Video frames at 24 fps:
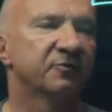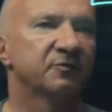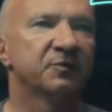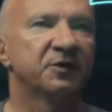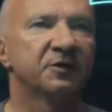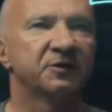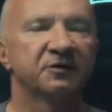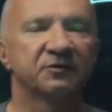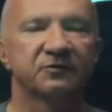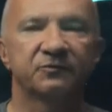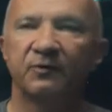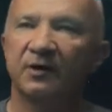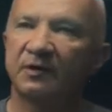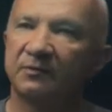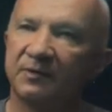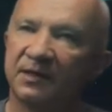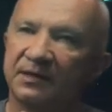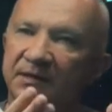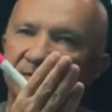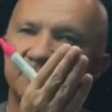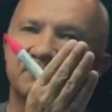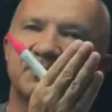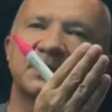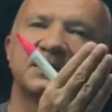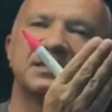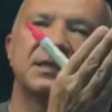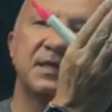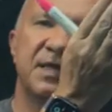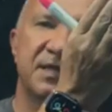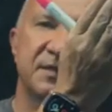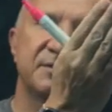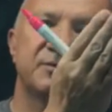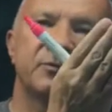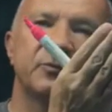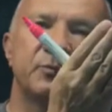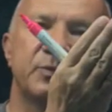-1, but it
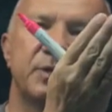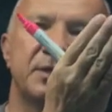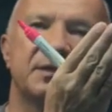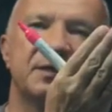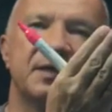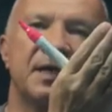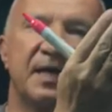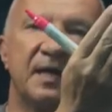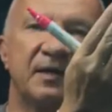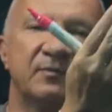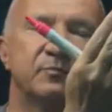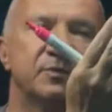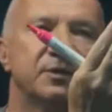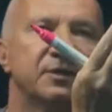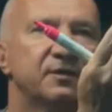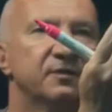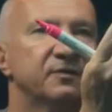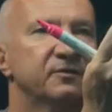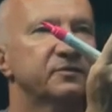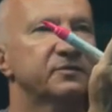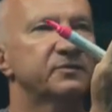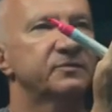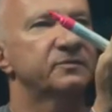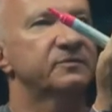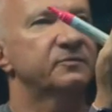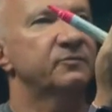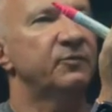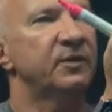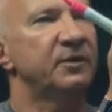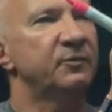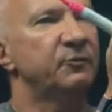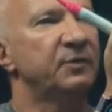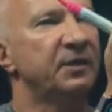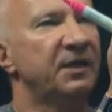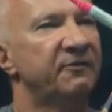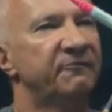has to be there, because
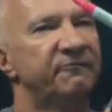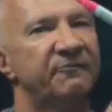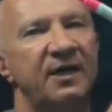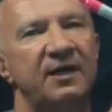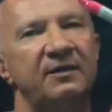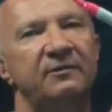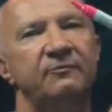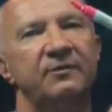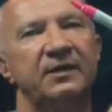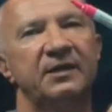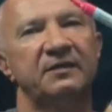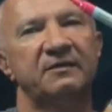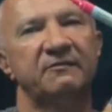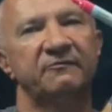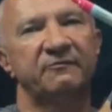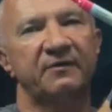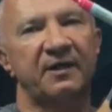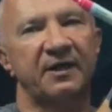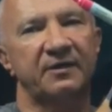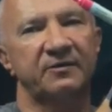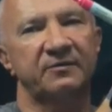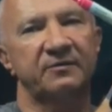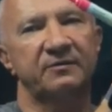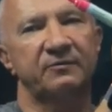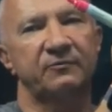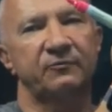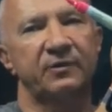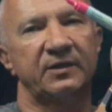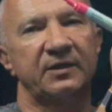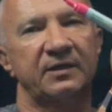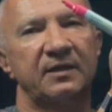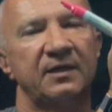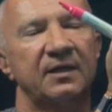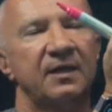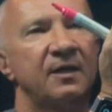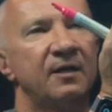when we evaluate the function,
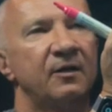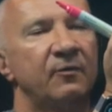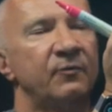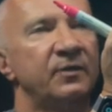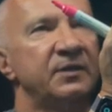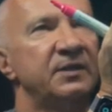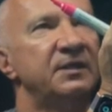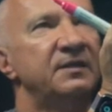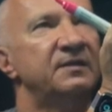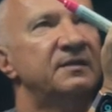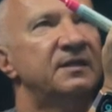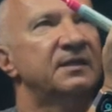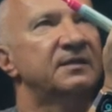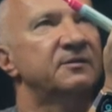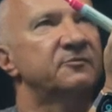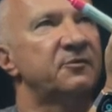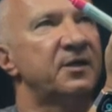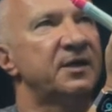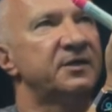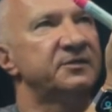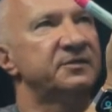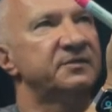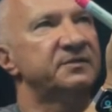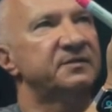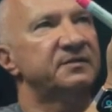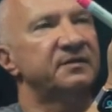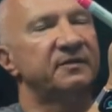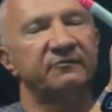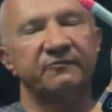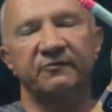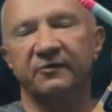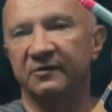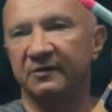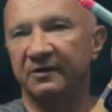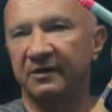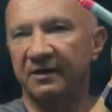we need that register
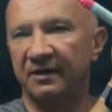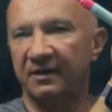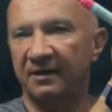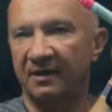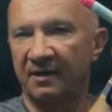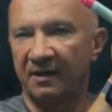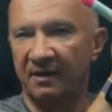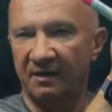for the